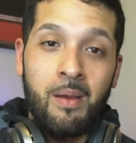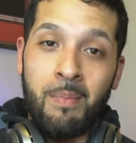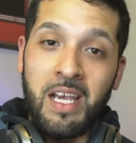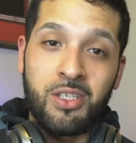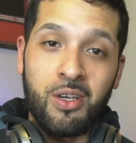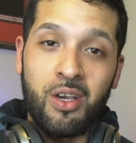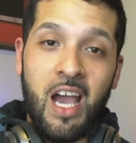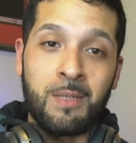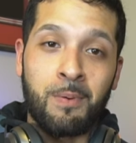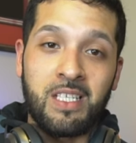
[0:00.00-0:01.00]
make sure you
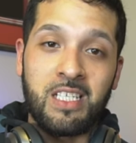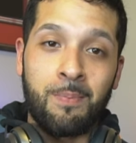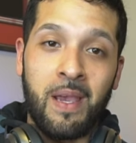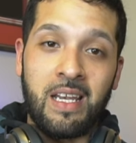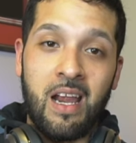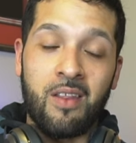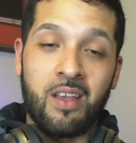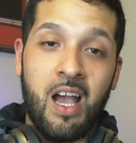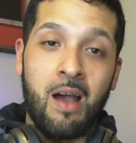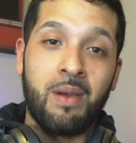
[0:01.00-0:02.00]
guys participate down in
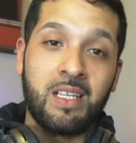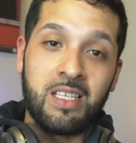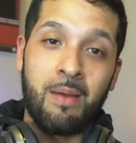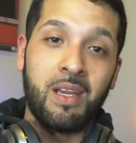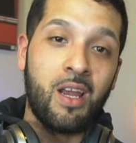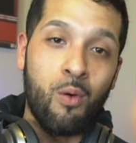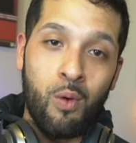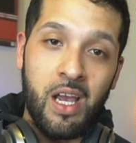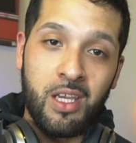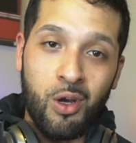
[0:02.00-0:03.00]
the comments. Let me know
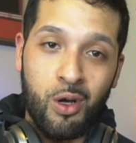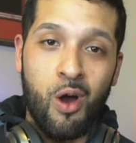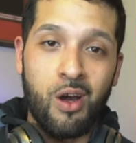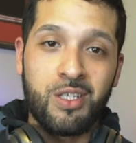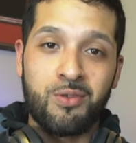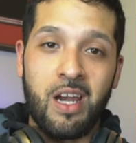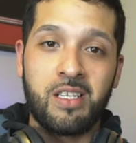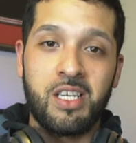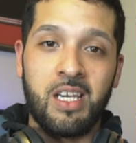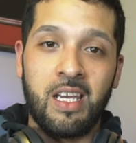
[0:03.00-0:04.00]
what your card
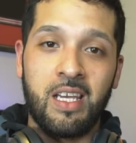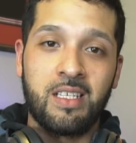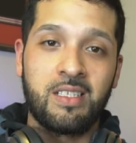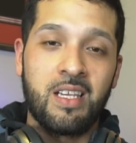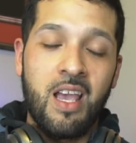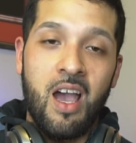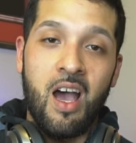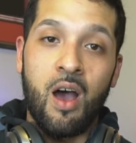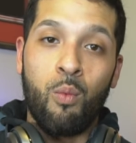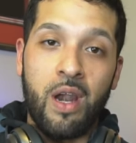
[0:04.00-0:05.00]
strategy is
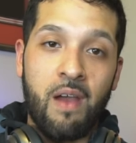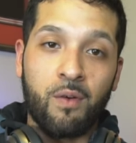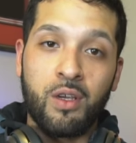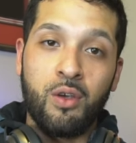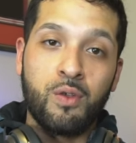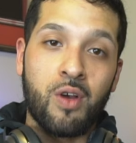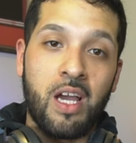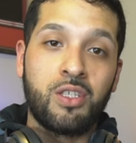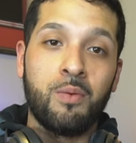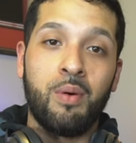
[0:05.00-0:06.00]
whenever you
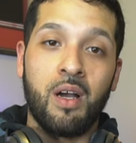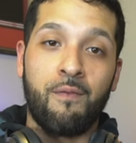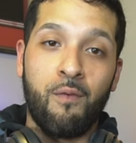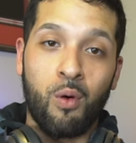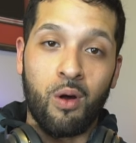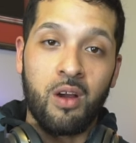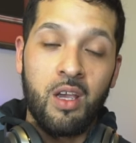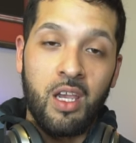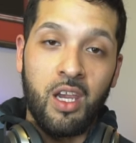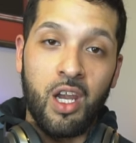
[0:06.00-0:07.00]
try to book for,
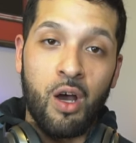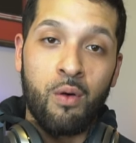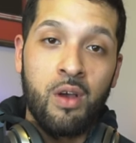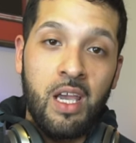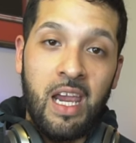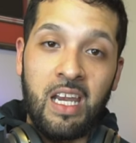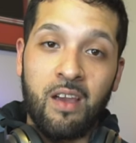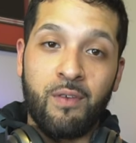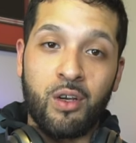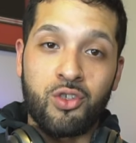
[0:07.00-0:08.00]
you know,
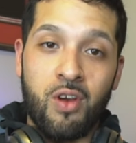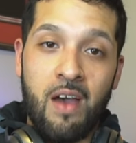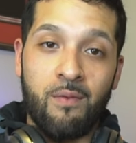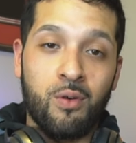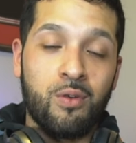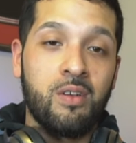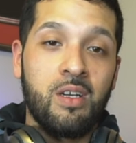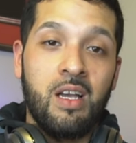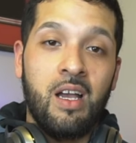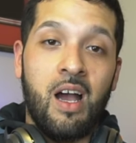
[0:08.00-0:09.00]
any of your travel
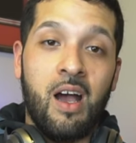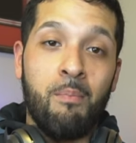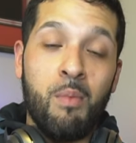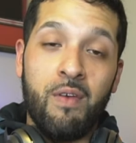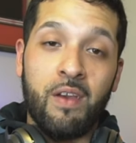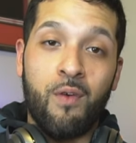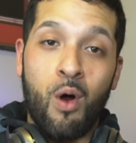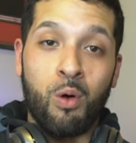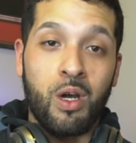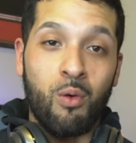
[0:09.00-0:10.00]
moving
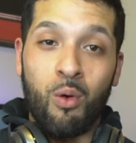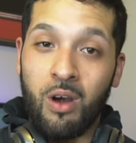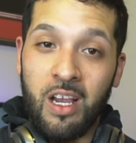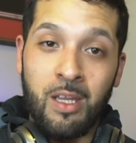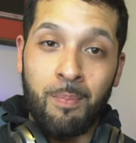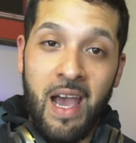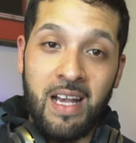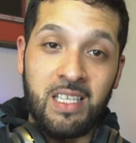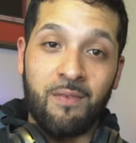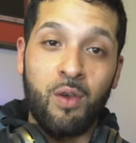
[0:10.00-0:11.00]
forward, or in the
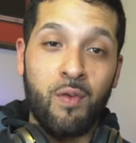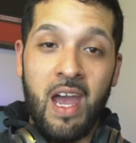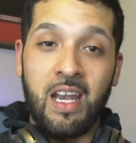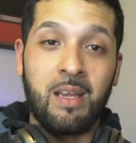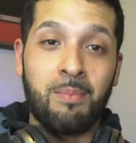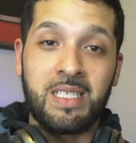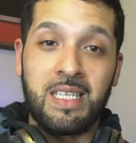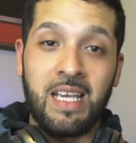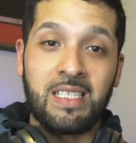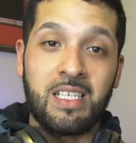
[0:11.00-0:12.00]
past. If you've had any
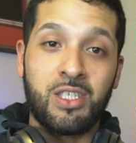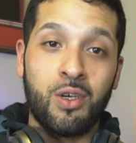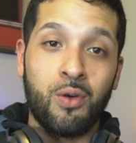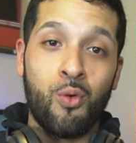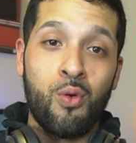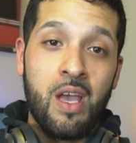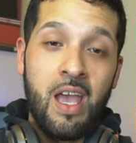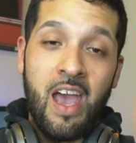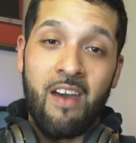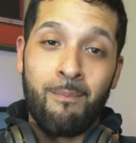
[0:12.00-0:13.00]
mistakes that you
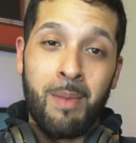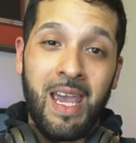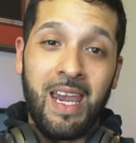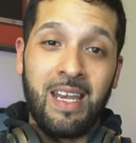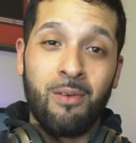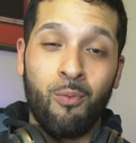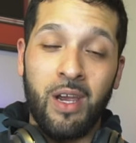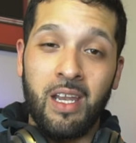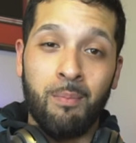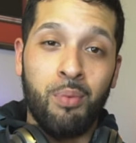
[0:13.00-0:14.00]
have made
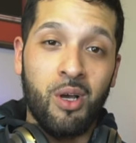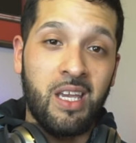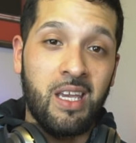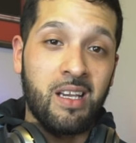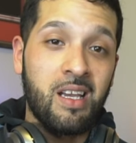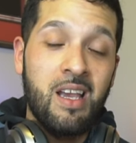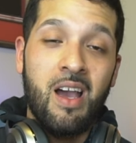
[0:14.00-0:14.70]
when booking,